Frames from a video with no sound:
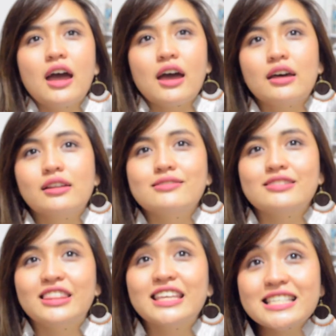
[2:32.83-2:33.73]

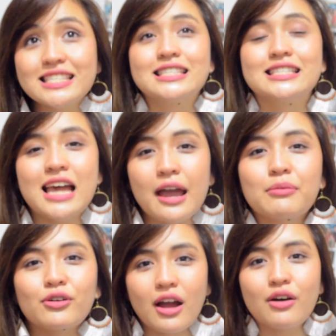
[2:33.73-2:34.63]
And this
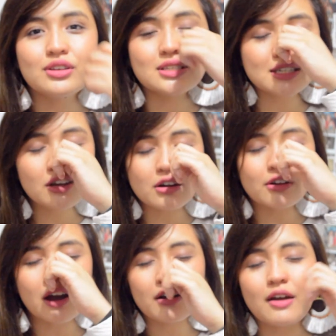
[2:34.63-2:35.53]

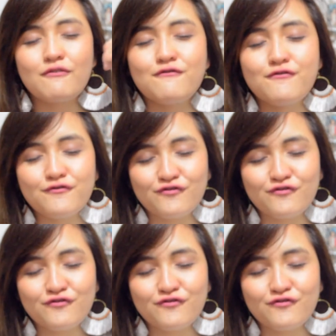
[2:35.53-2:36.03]
year around, I'm